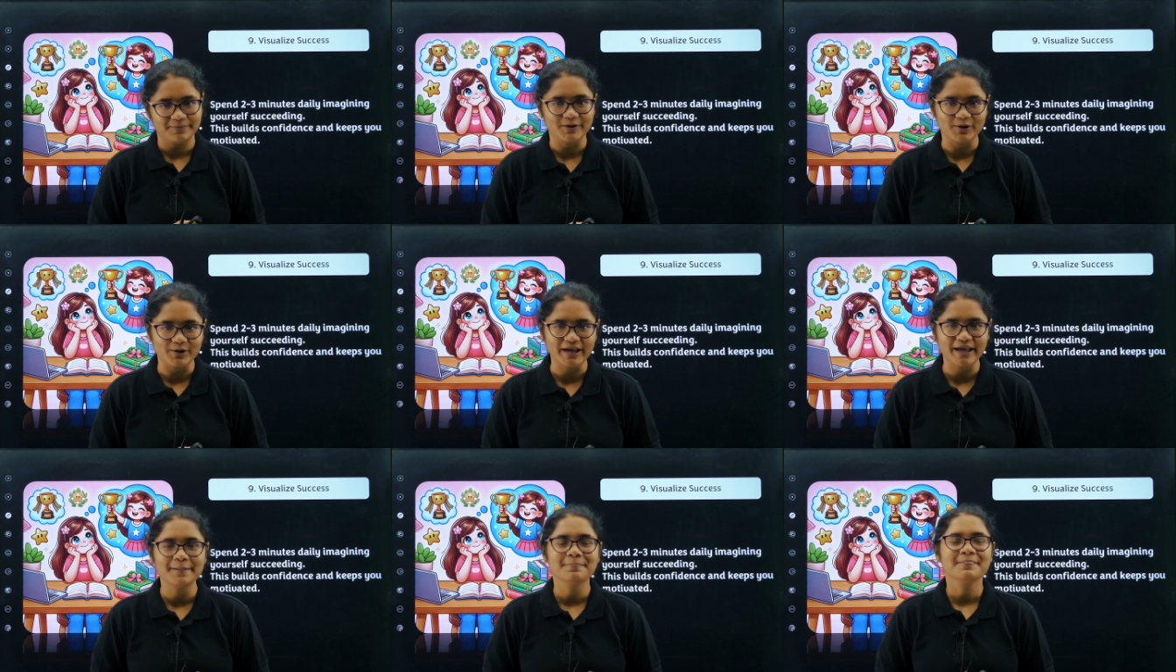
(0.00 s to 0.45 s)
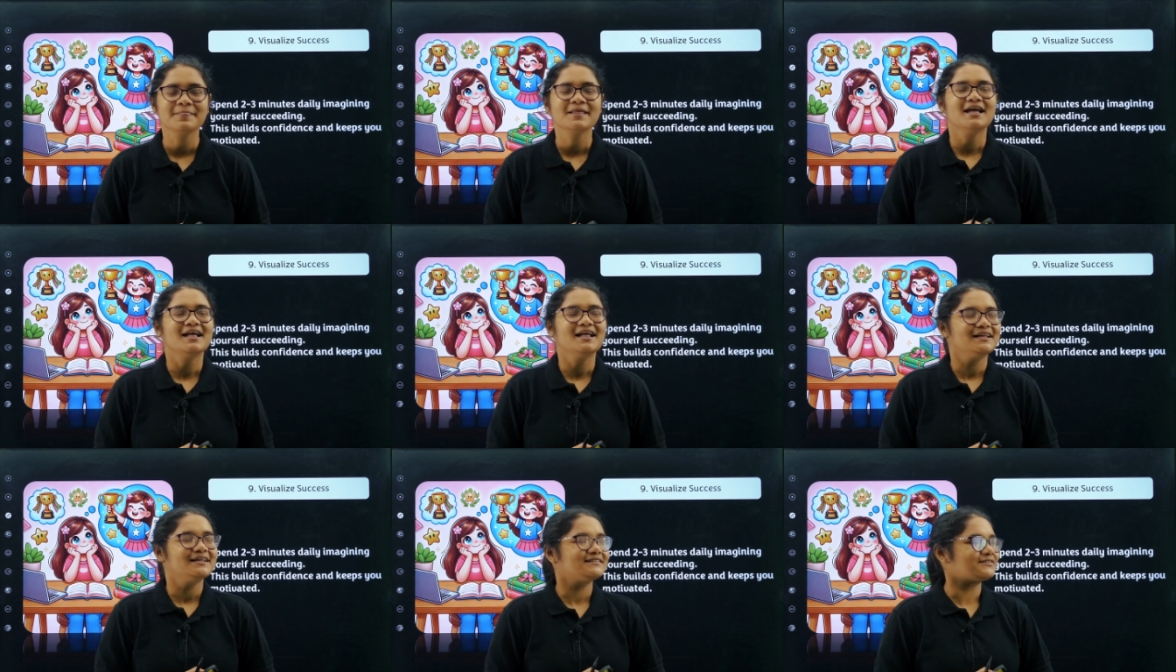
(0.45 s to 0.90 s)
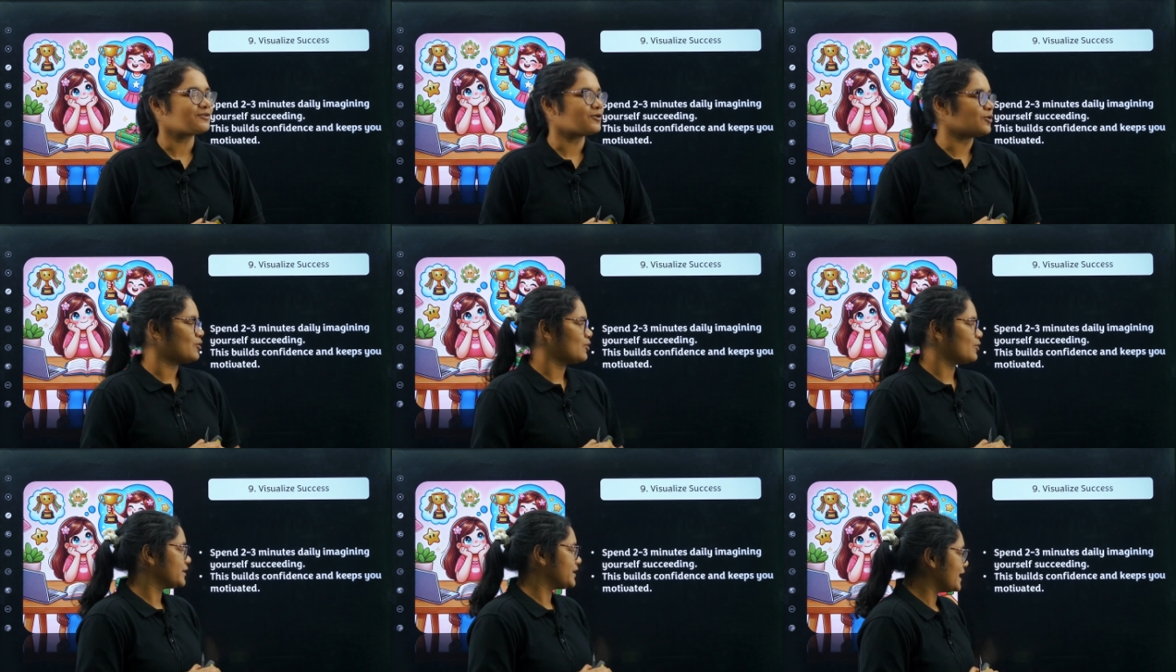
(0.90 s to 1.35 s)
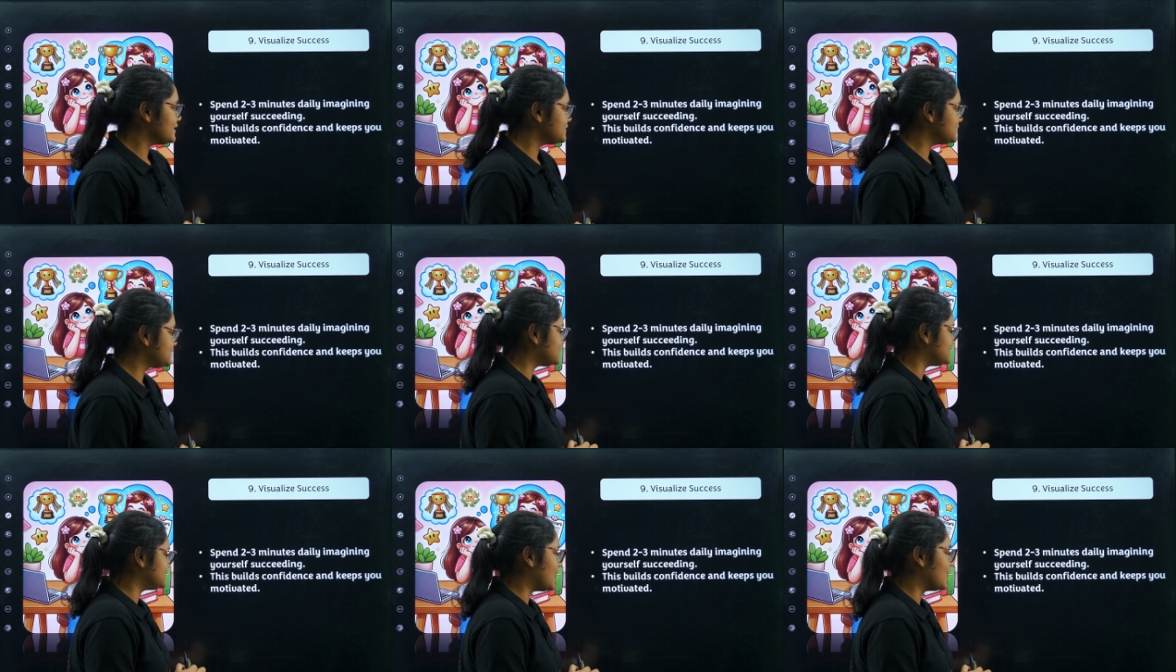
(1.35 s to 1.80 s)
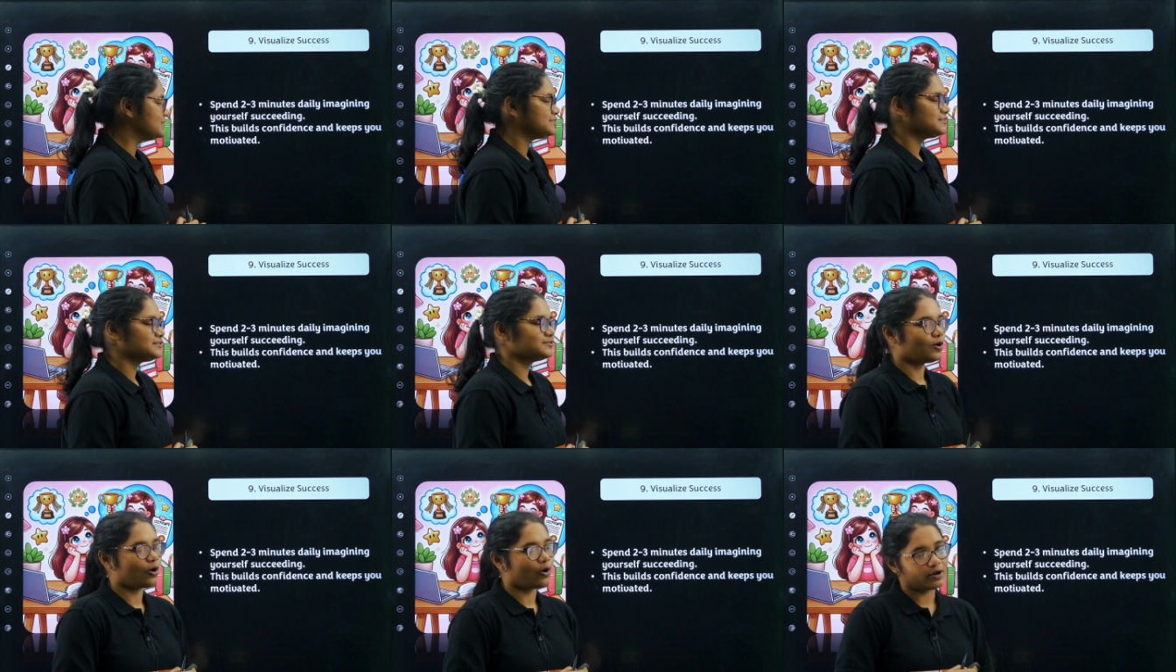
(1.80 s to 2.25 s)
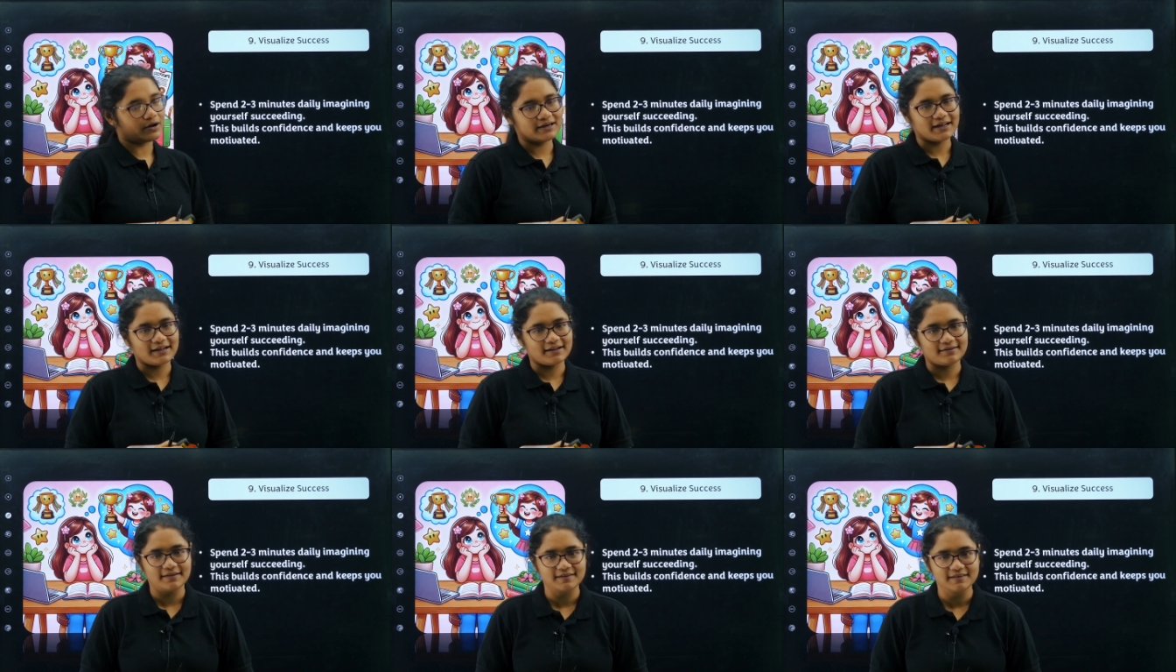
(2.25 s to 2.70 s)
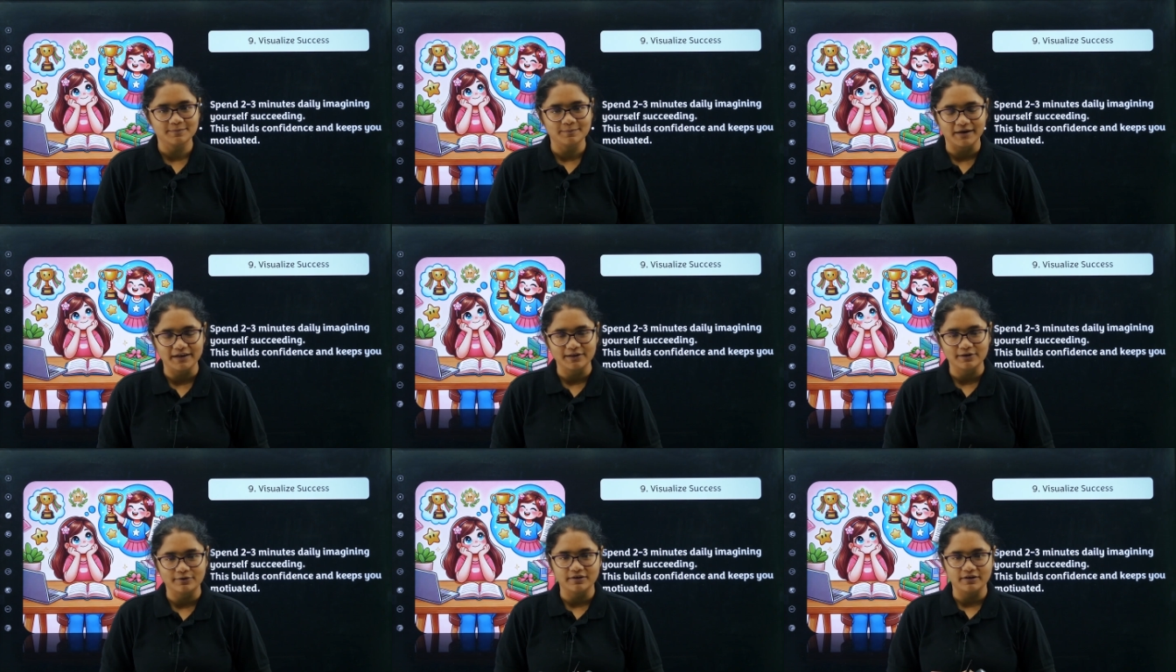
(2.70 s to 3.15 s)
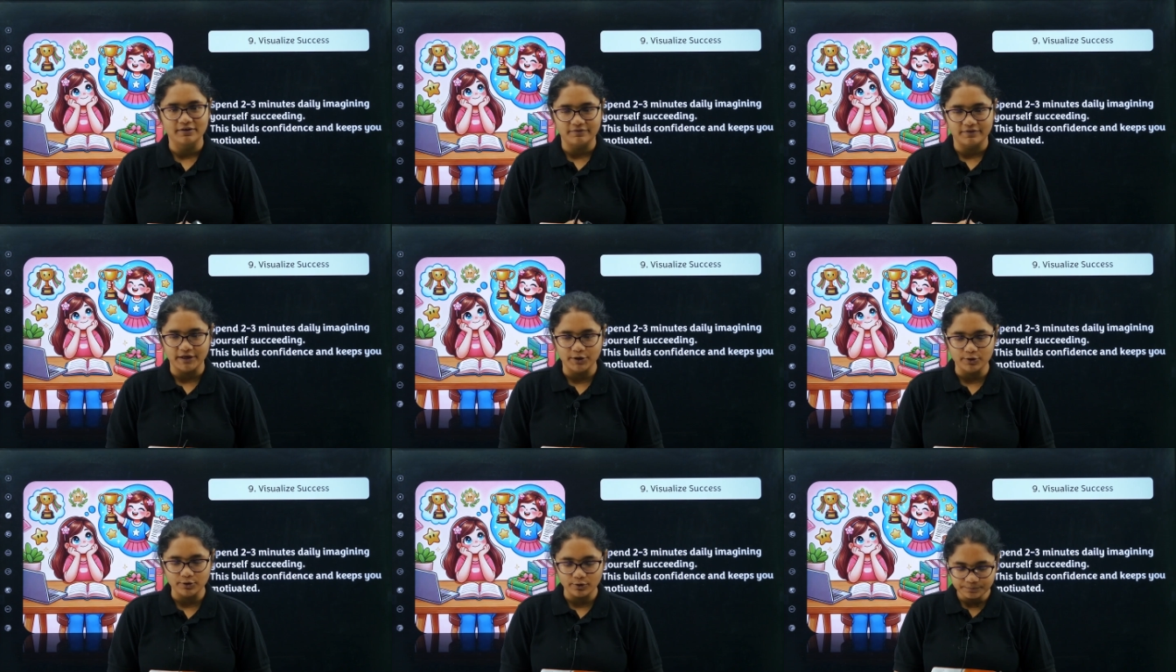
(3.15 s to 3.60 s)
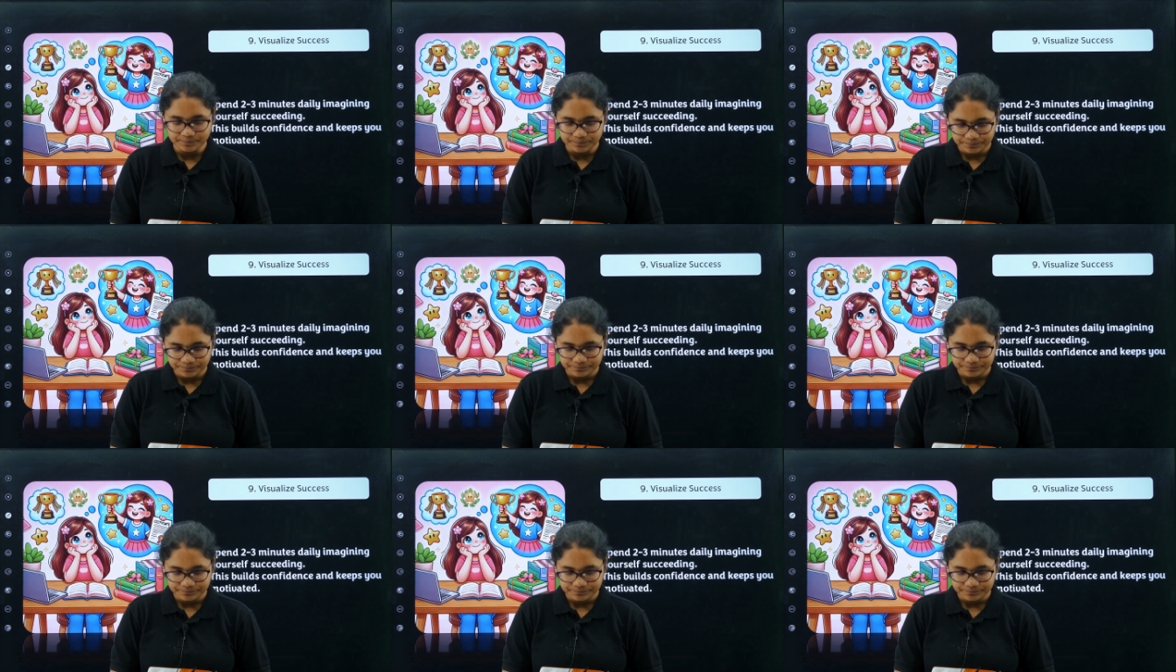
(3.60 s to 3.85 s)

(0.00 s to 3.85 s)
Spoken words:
Okay, so yes, that's all in this particular video,